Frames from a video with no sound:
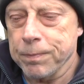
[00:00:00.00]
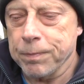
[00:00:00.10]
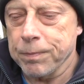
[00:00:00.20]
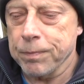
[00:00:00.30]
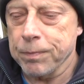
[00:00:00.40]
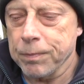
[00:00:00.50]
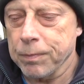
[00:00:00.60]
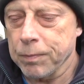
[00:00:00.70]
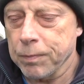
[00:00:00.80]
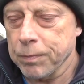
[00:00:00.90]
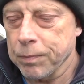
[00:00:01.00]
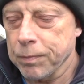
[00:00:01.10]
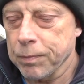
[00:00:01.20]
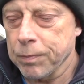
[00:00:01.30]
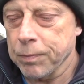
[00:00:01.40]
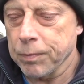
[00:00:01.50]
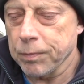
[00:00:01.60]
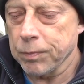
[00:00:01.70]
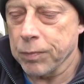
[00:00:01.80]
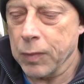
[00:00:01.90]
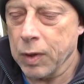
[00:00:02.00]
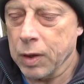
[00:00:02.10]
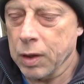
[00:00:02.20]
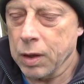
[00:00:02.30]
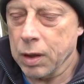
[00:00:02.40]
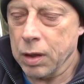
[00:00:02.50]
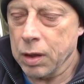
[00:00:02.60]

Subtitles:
Nobody speaks.